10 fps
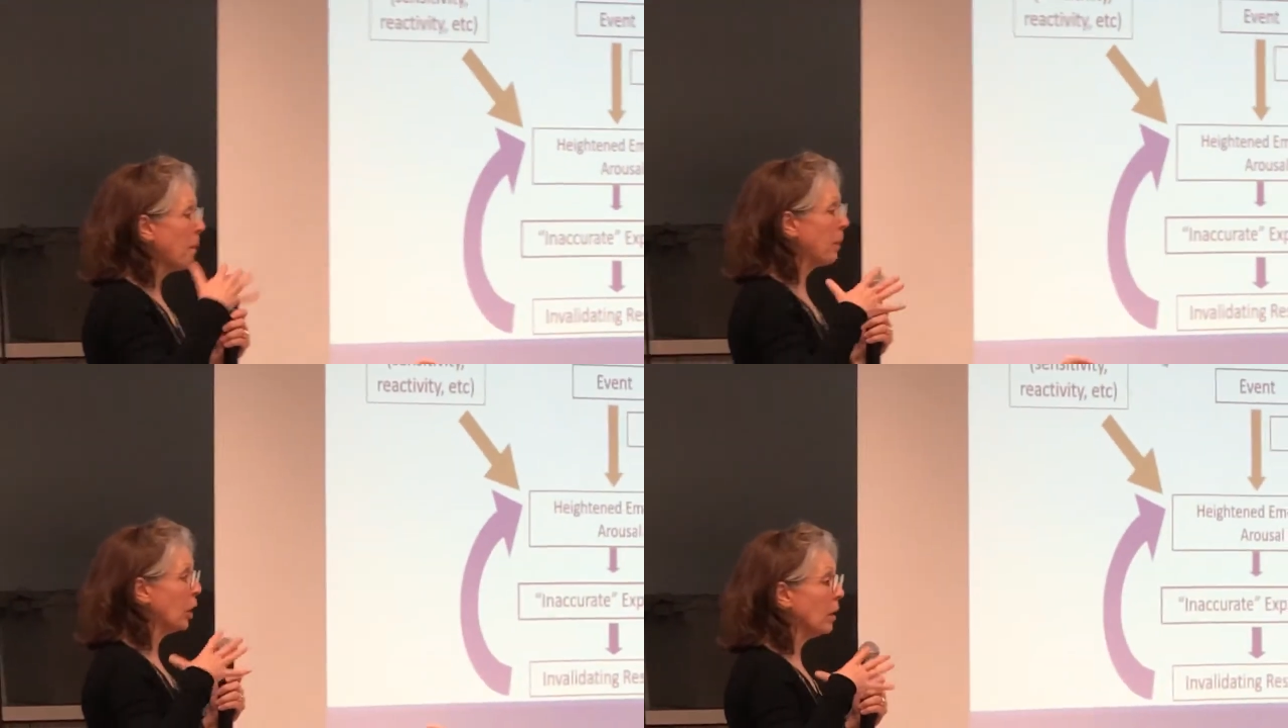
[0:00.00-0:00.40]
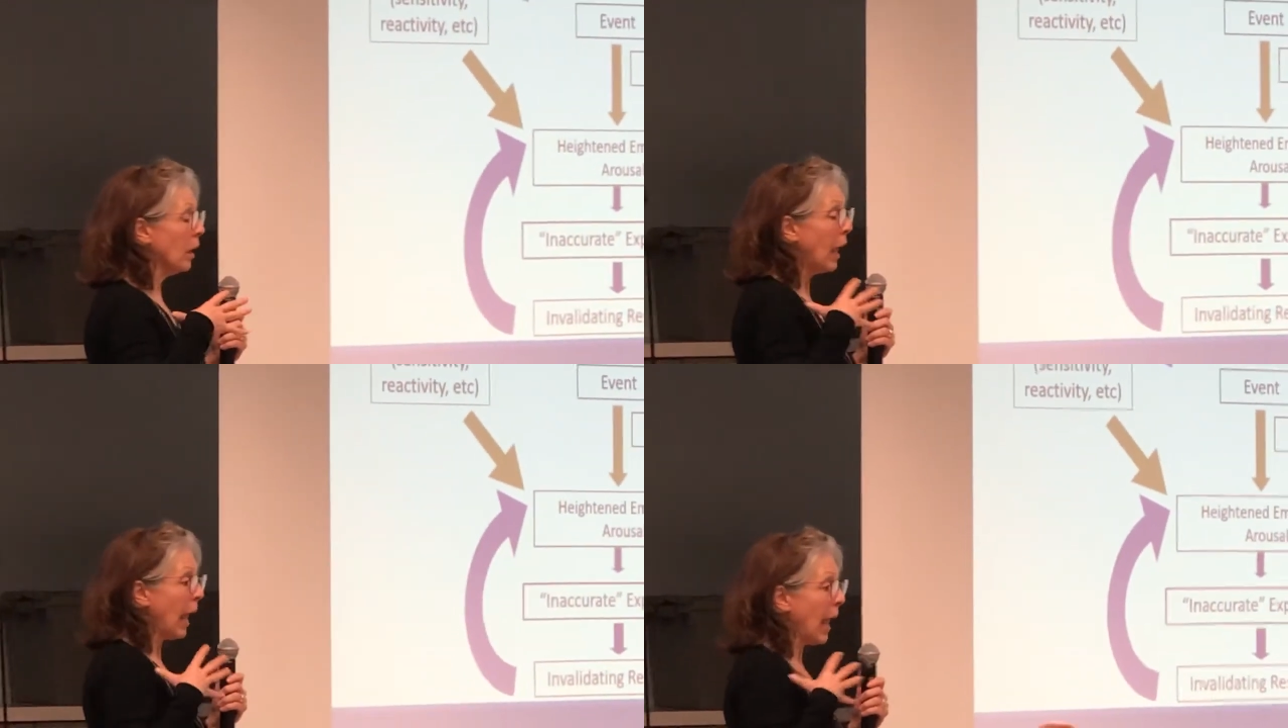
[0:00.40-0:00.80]
But
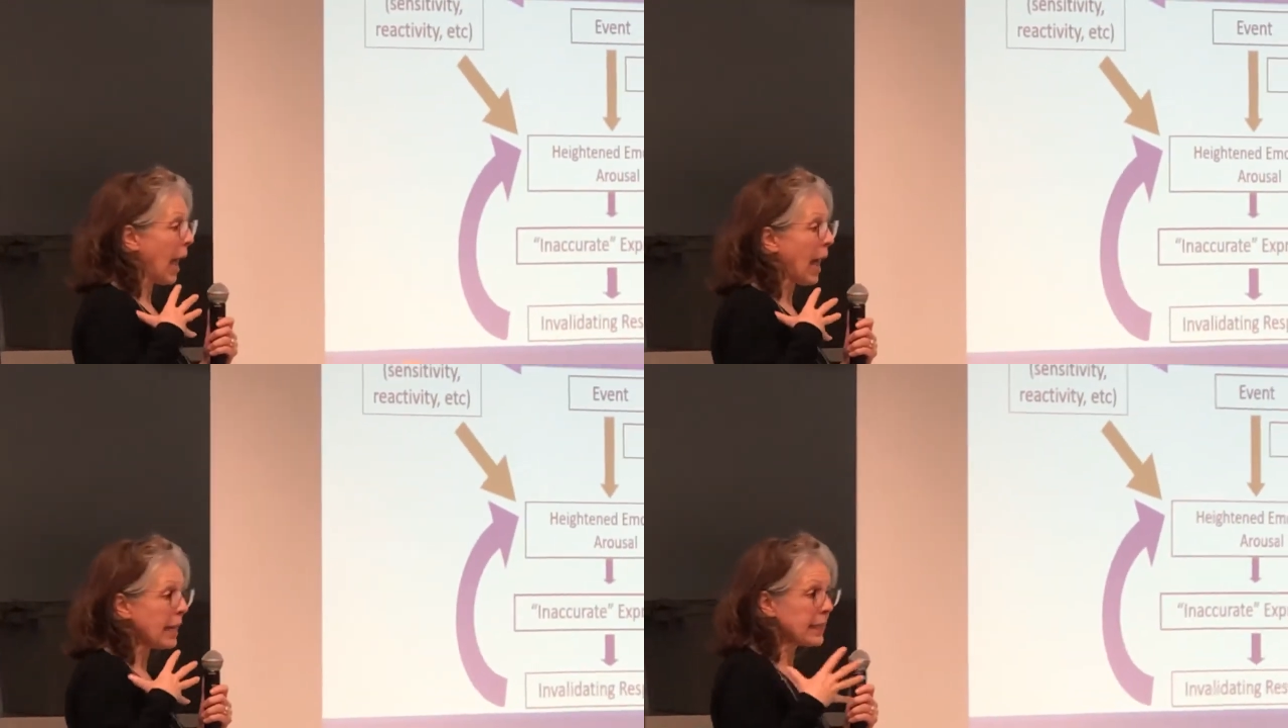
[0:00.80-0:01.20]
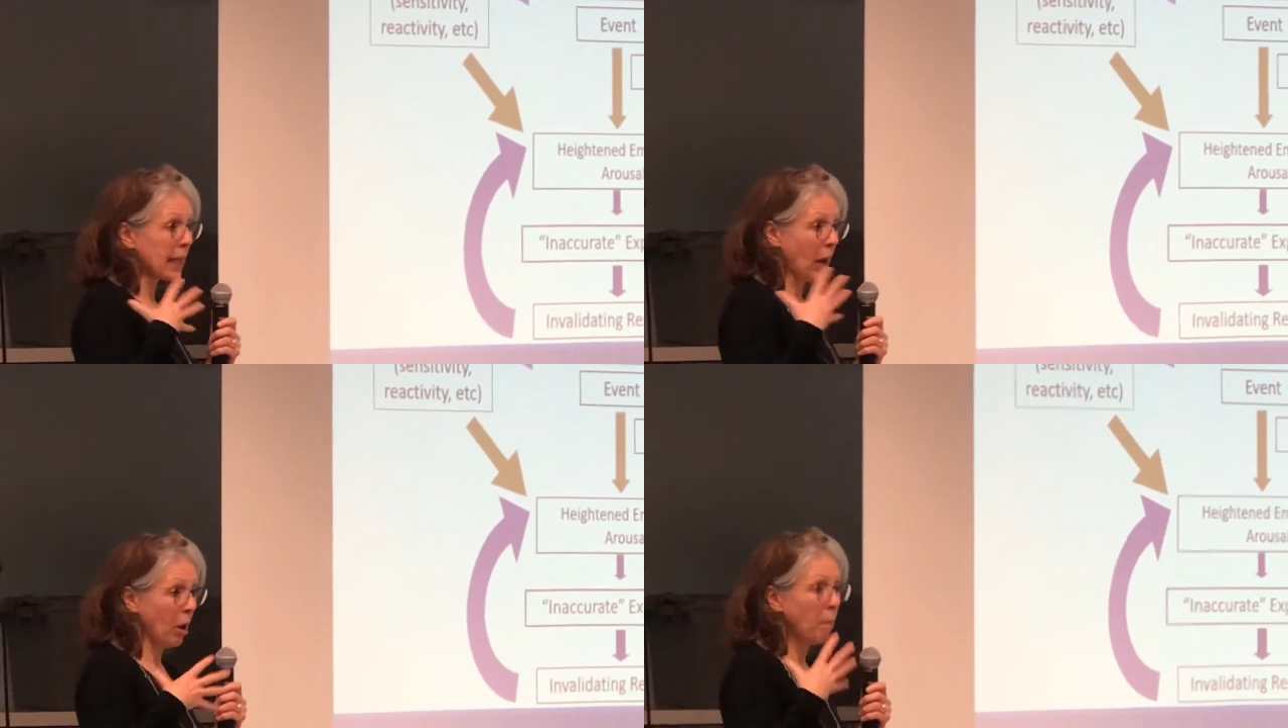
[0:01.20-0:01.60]

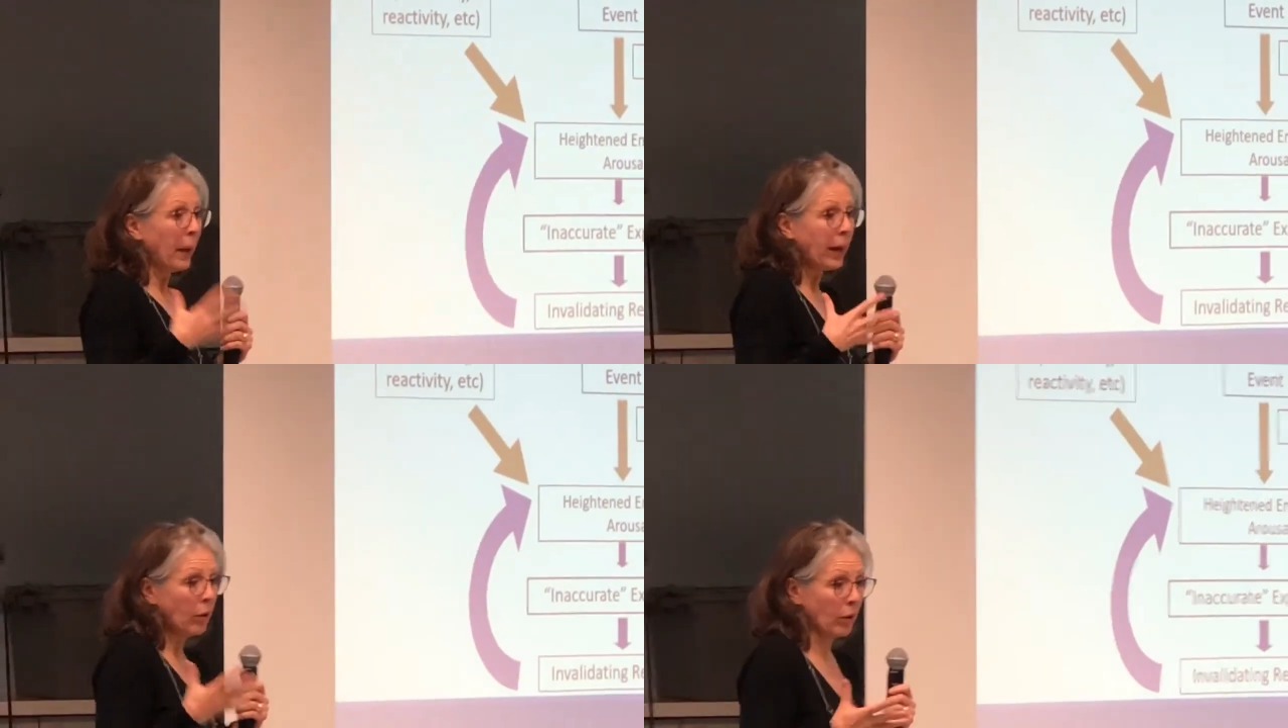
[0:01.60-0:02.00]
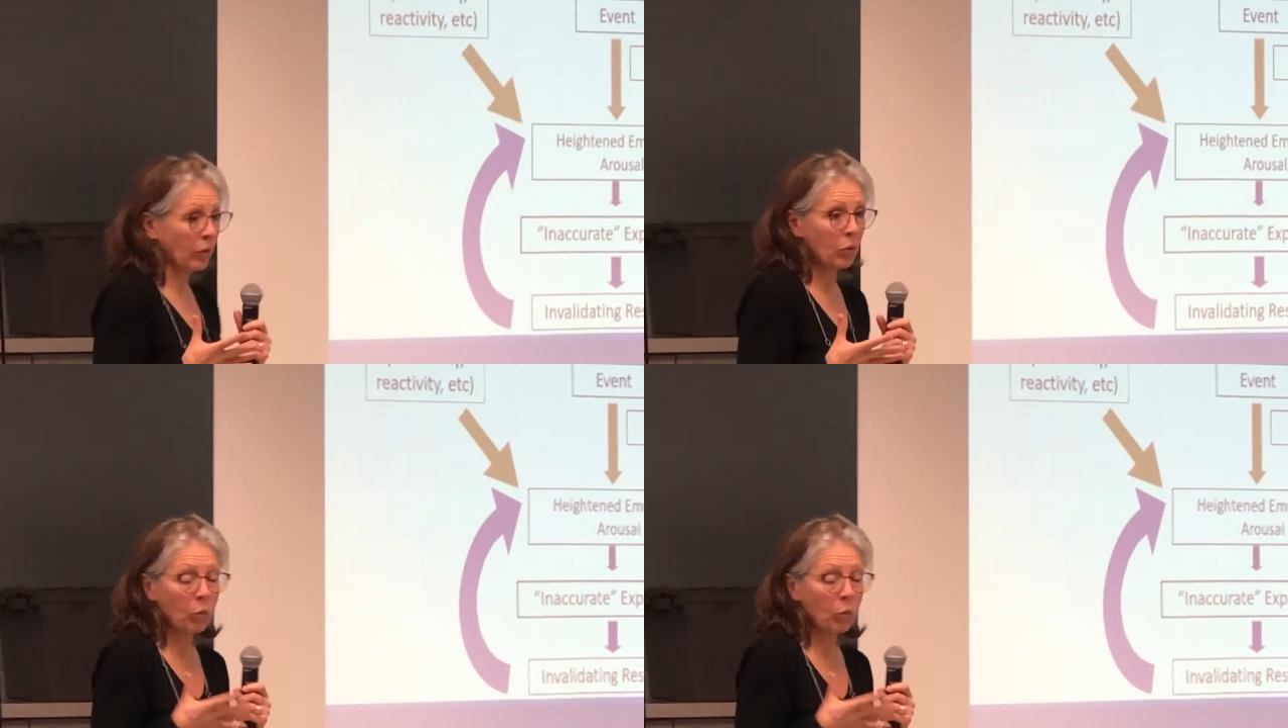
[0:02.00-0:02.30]
as a parent,